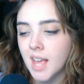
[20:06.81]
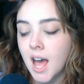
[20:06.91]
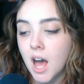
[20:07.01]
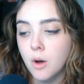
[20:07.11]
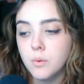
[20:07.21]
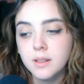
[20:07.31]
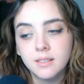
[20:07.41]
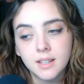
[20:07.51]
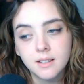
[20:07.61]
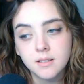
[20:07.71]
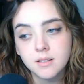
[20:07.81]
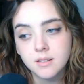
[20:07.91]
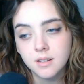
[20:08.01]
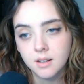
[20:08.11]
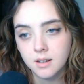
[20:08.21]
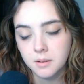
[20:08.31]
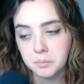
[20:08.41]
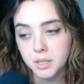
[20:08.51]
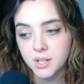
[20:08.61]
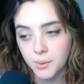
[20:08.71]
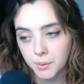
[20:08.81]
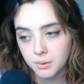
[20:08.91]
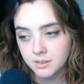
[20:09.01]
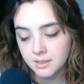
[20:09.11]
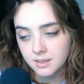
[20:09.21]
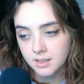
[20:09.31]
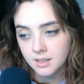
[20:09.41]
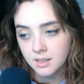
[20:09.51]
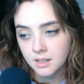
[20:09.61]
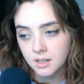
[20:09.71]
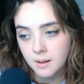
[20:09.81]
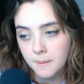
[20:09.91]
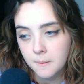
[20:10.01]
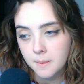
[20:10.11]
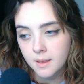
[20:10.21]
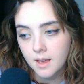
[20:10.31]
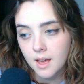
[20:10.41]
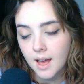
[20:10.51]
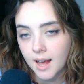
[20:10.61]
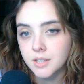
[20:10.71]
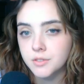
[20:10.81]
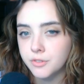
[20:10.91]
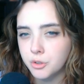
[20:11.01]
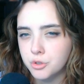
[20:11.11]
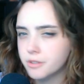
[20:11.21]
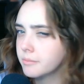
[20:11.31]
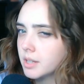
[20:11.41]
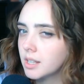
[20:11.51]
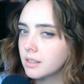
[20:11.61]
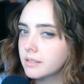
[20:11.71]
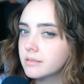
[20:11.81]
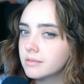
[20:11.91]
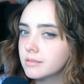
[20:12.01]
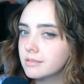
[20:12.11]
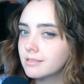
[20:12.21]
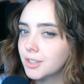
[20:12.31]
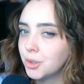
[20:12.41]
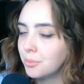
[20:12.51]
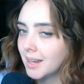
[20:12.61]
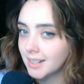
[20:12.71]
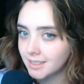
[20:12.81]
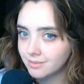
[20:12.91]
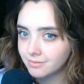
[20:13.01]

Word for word: how would this be told as future me who made it?